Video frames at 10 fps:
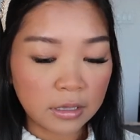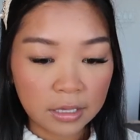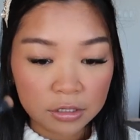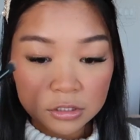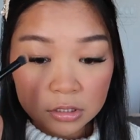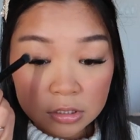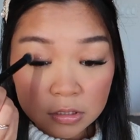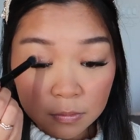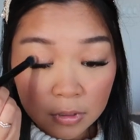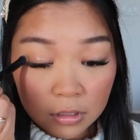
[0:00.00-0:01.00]
anxious
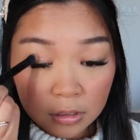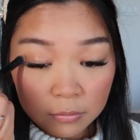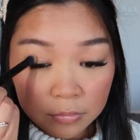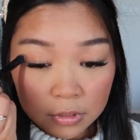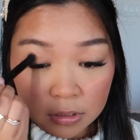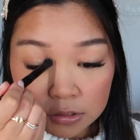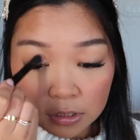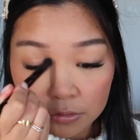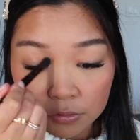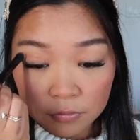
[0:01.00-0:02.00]
about it, because
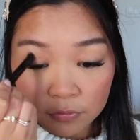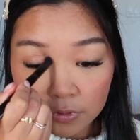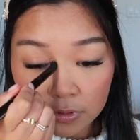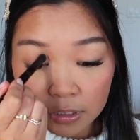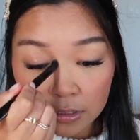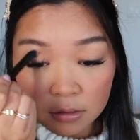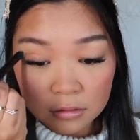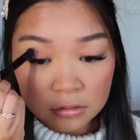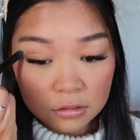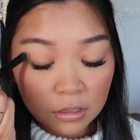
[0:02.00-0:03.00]
I don't feel like
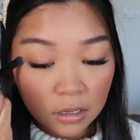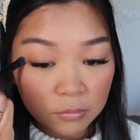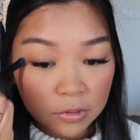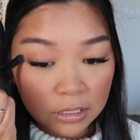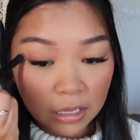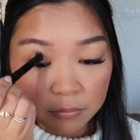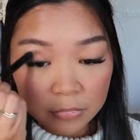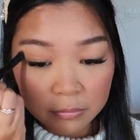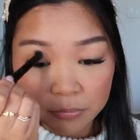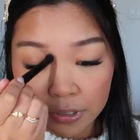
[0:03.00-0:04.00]
I'm like at
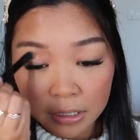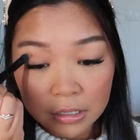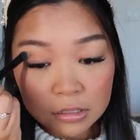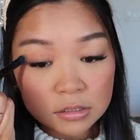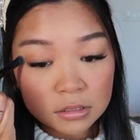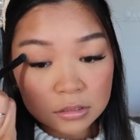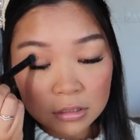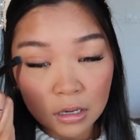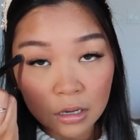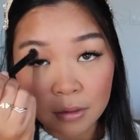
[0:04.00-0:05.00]
my best.
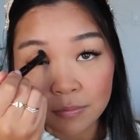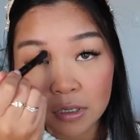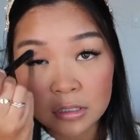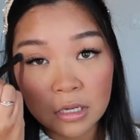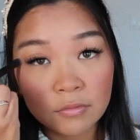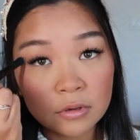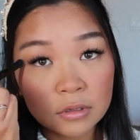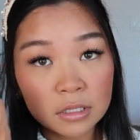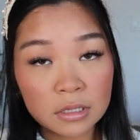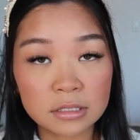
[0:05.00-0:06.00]
I
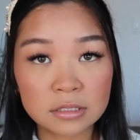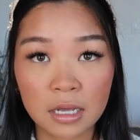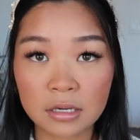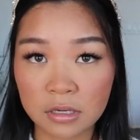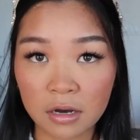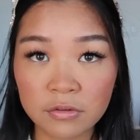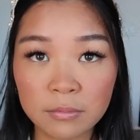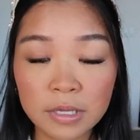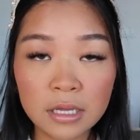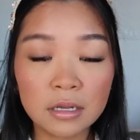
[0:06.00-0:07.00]
definitely like slacked off a
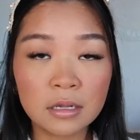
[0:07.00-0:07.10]
bit.